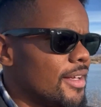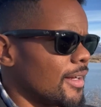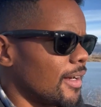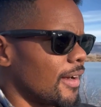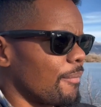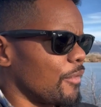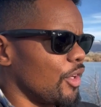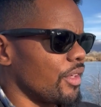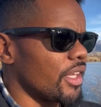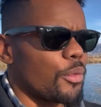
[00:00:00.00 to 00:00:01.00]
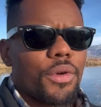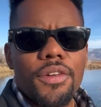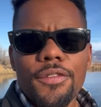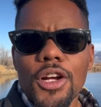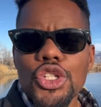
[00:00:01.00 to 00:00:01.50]
They got the
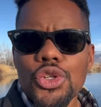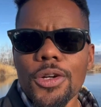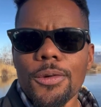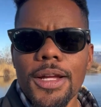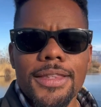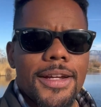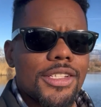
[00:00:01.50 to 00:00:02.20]
riverfront trail right there.